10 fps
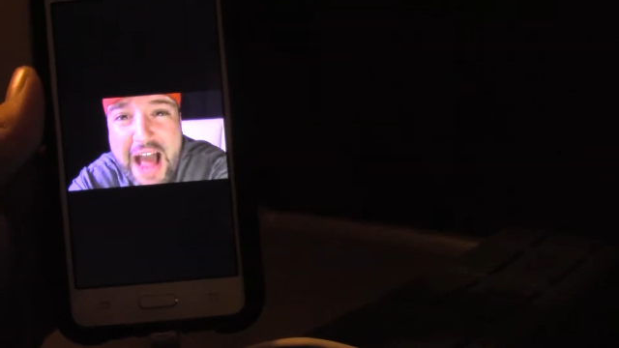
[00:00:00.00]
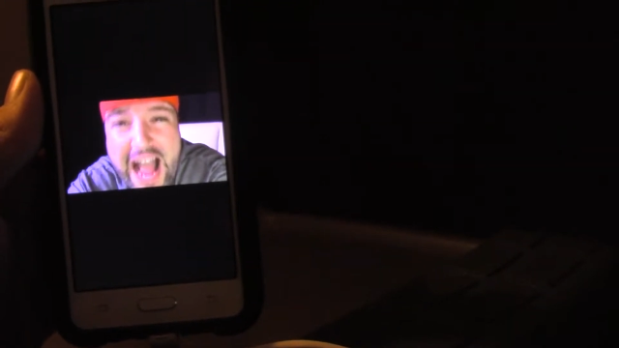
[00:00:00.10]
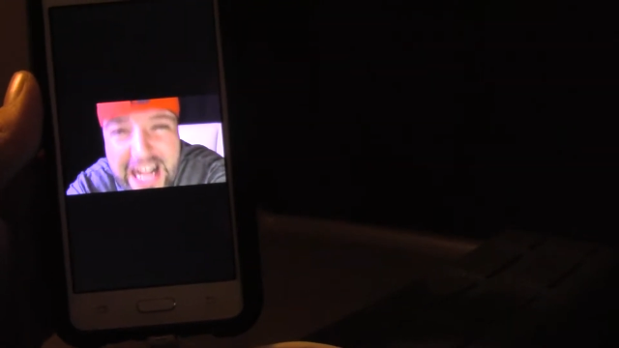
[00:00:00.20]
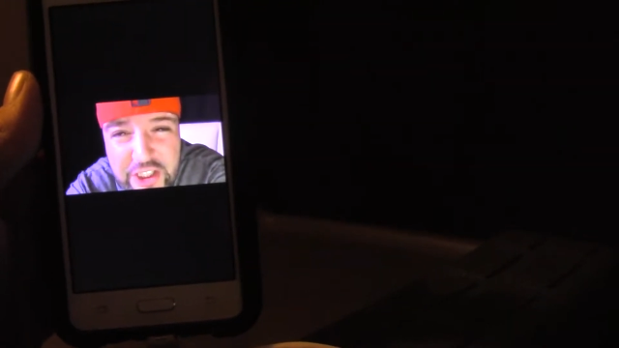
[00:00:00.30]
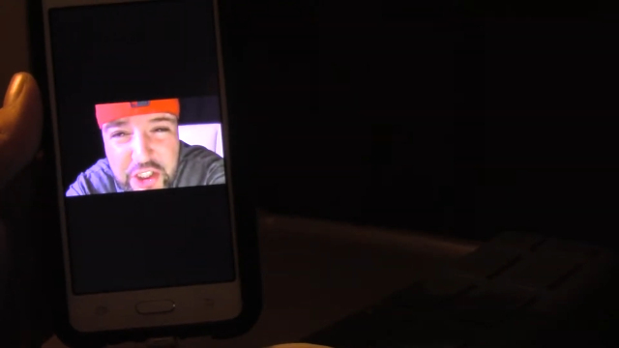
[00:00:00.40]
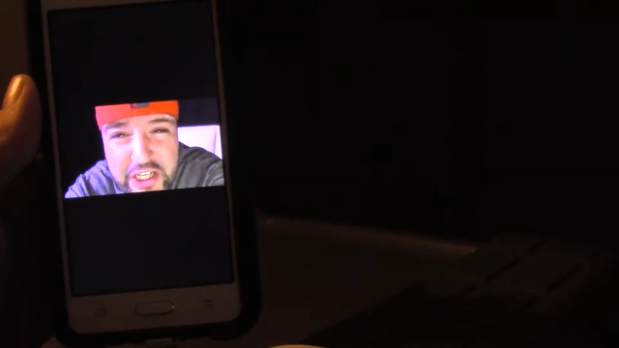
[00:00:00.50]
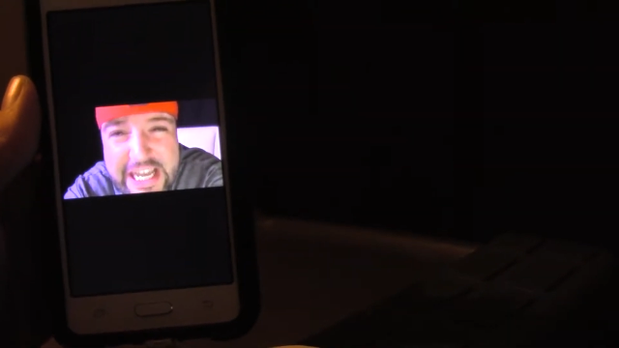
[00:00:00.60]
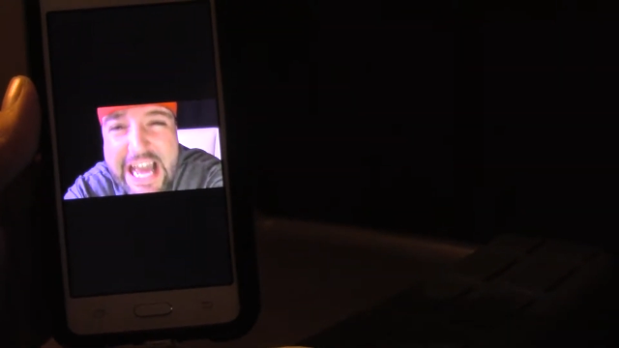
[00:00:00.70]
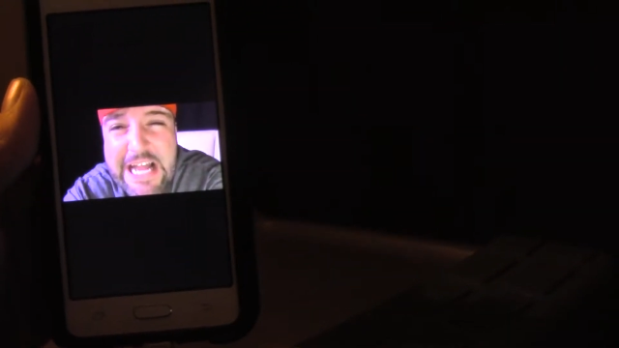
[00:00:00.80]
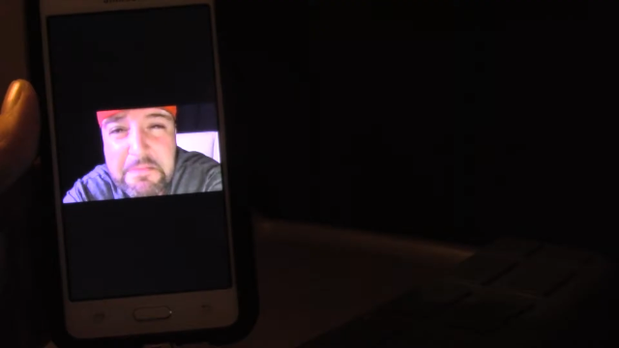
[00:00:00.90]

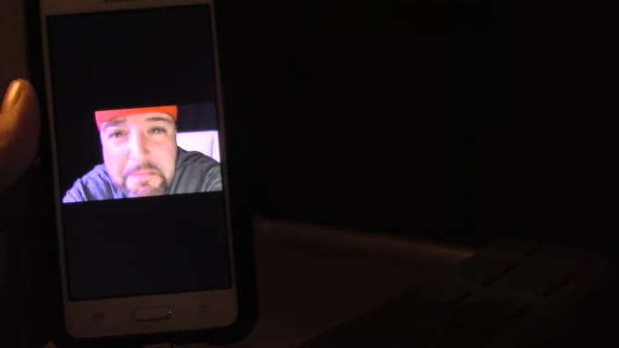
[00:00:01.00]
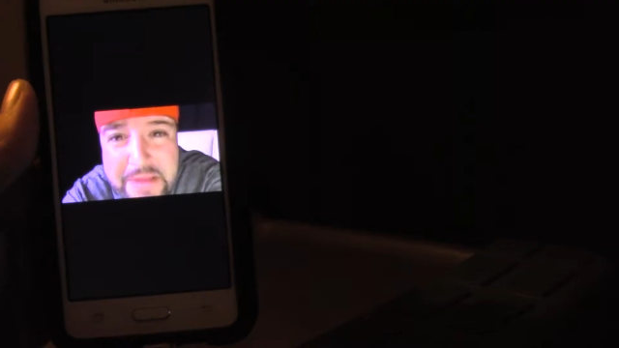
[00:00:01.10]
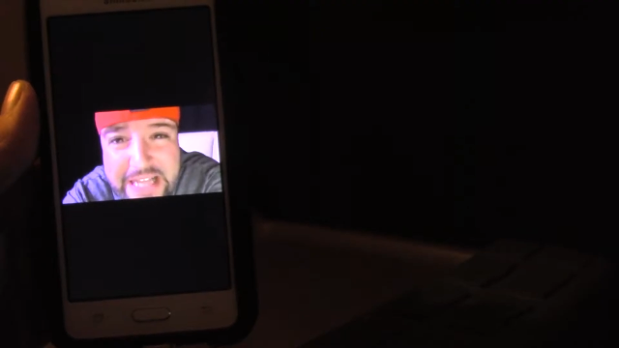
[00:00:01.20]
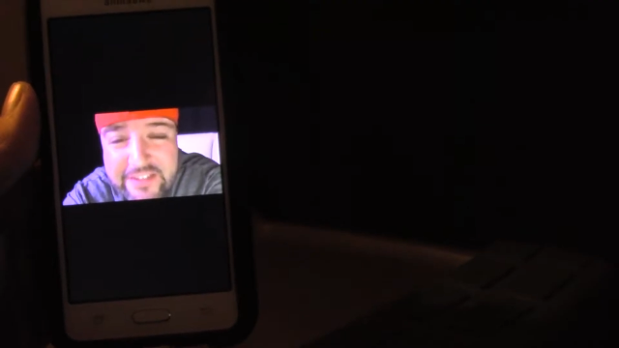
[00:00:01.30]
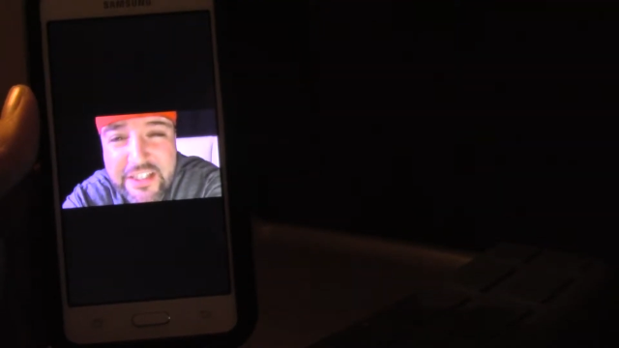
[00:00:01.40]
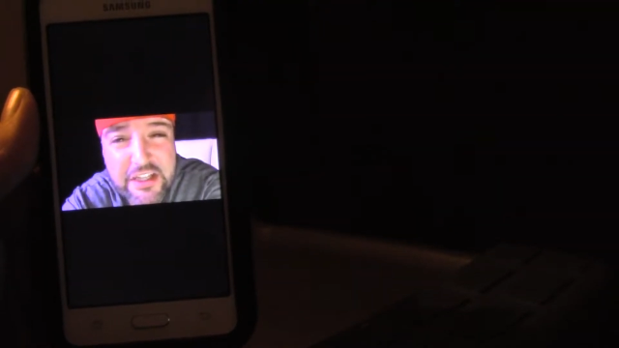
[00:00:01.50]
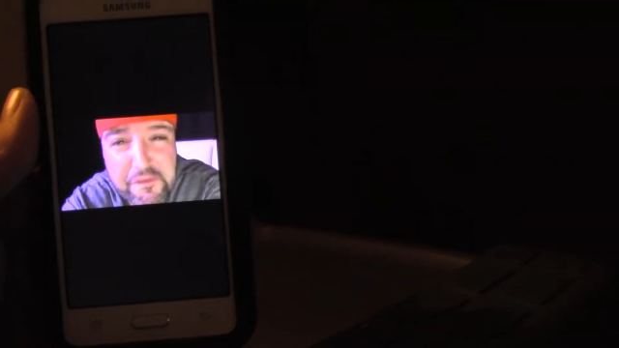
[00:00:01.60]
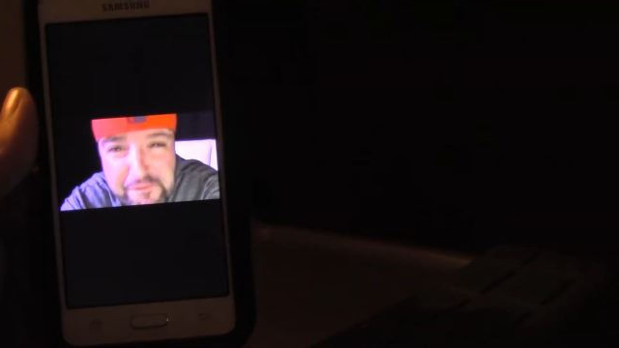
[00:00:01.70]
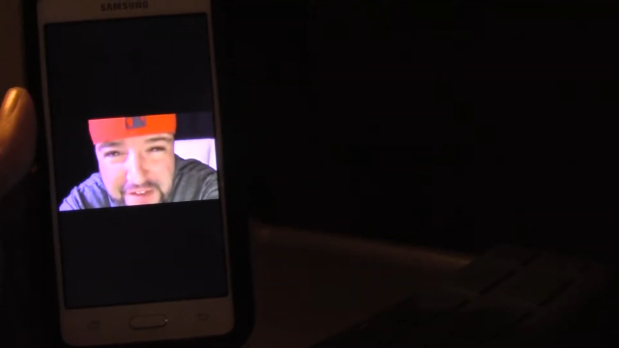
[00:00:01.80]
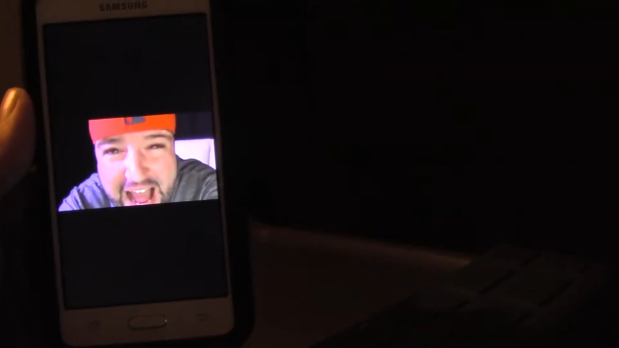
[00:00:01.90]
actually admits to
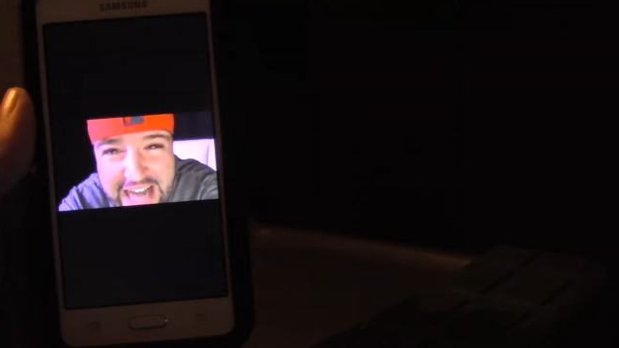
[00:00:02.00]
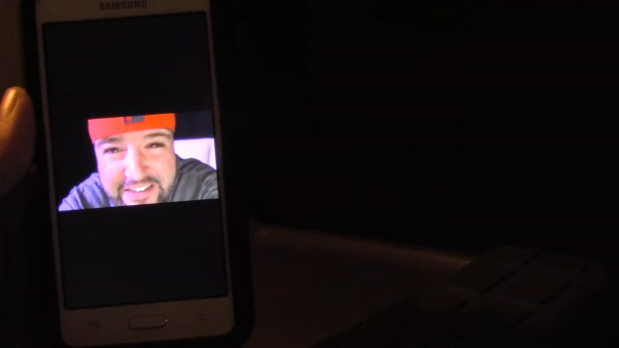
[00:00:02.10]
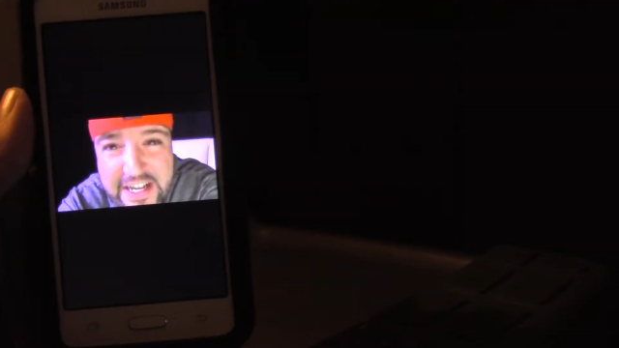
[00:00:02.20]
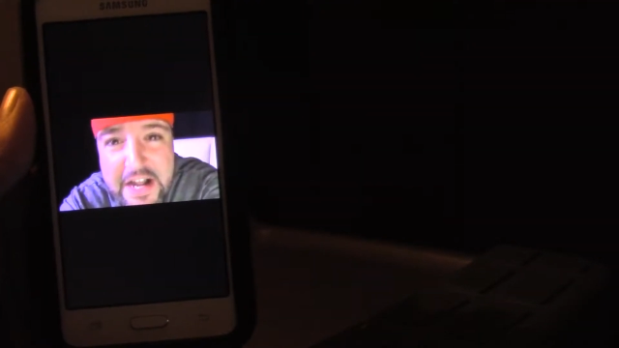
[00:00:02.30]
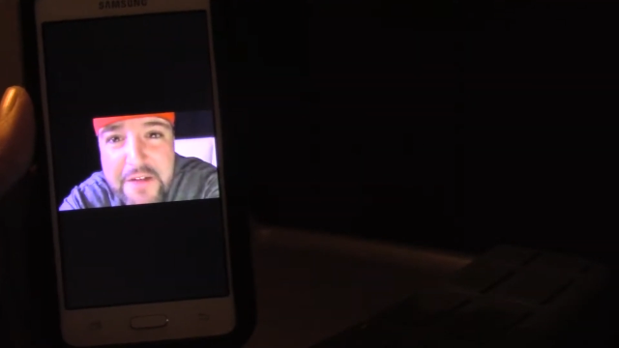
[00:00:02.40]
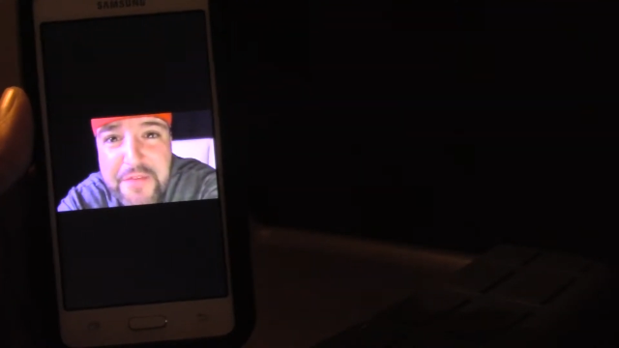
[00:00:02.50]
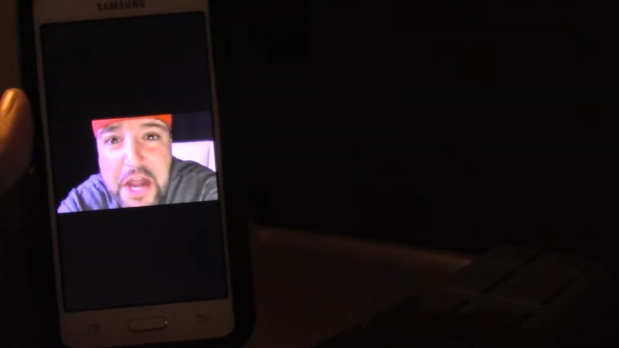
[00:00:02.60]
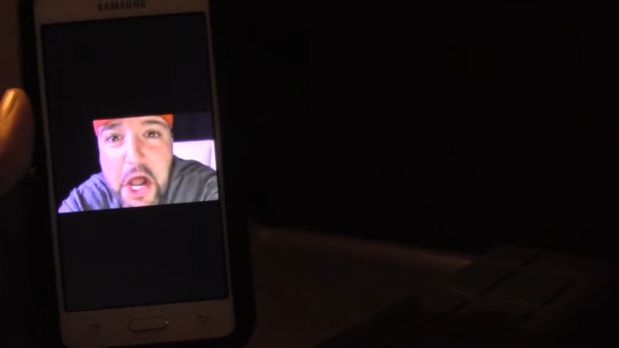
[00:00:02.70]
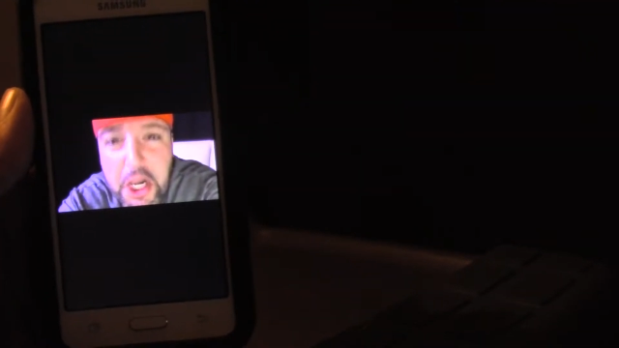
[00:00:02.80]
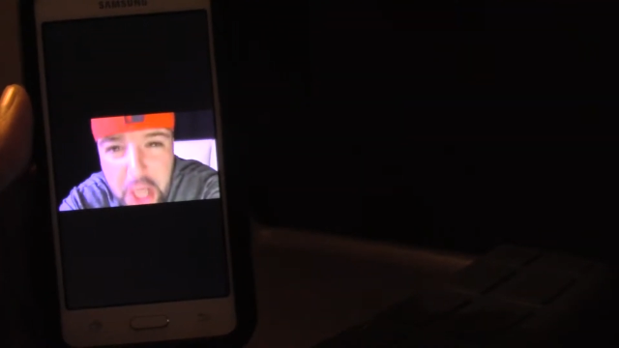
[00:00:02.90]
the fact
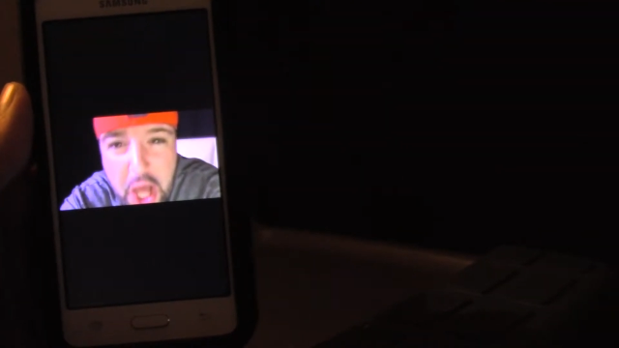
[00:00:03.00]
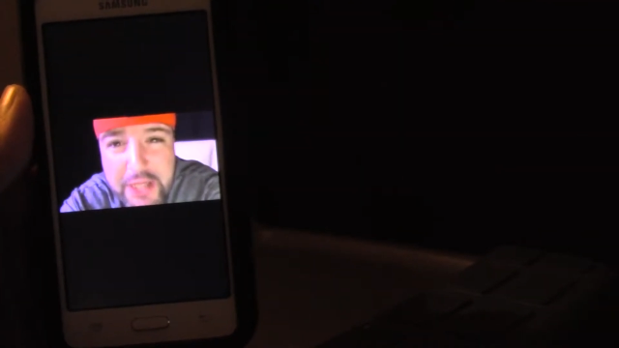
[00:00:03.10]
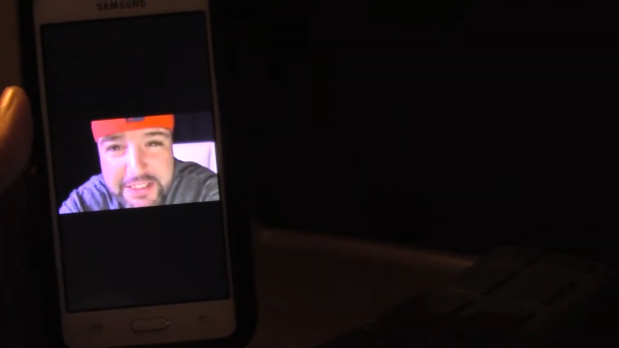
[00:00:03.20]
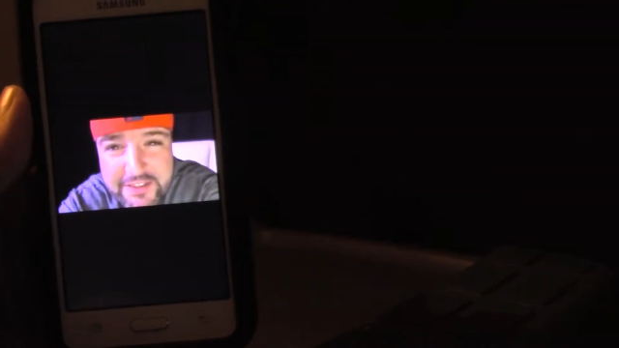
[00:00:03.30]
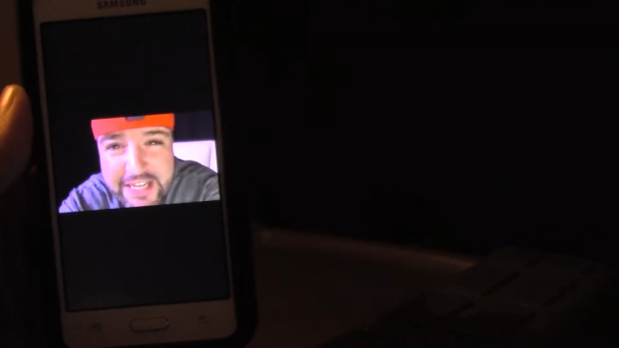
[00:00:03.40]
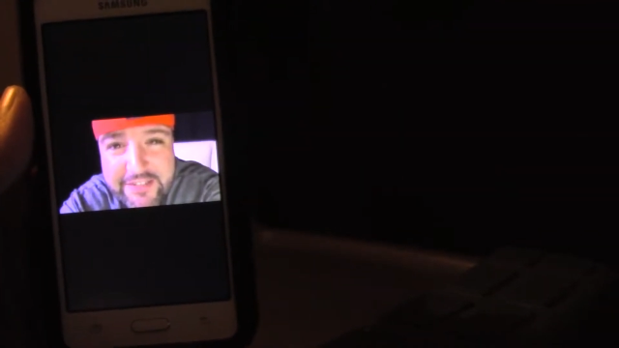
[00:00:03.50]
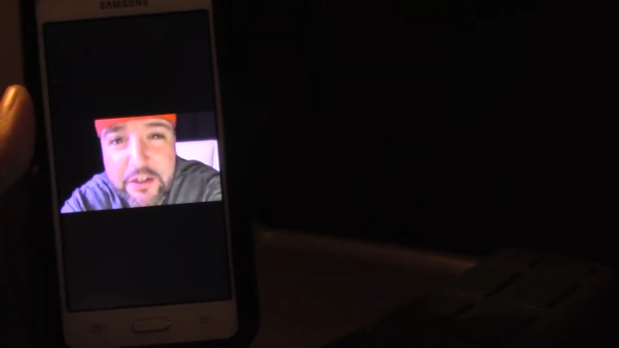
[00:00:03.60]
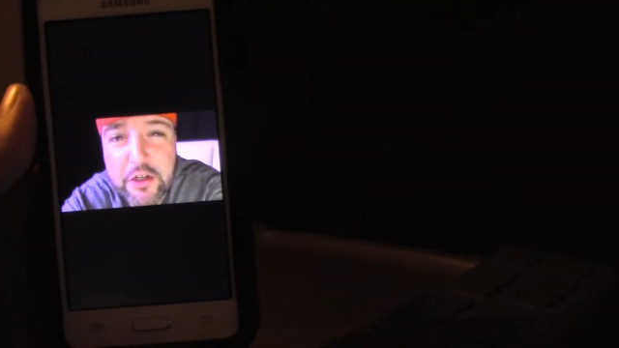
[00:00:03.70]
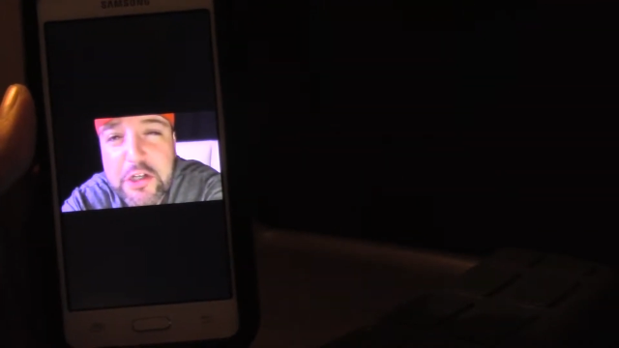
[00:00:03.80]
that Allah is Satan?